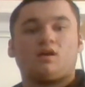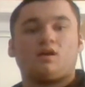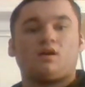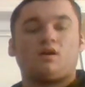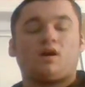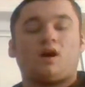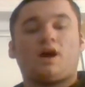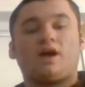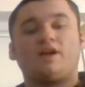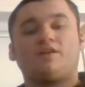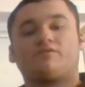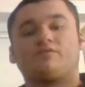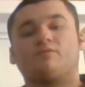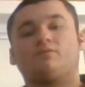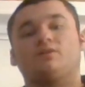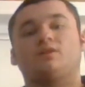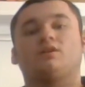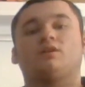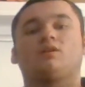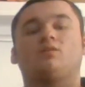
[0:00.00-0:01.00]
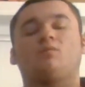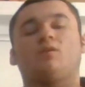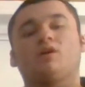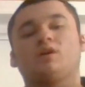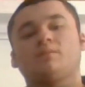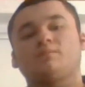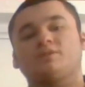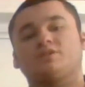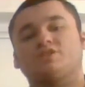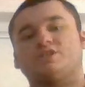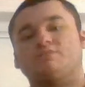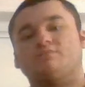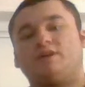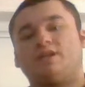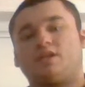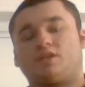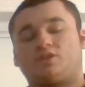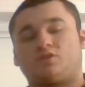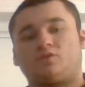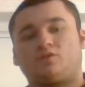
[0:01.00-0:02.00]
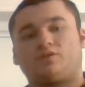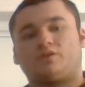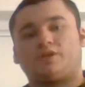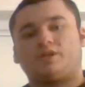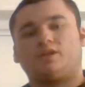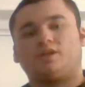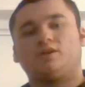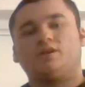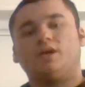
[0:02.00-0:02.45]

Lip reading: Hi everyone, welcome to Jerematics Tutoring.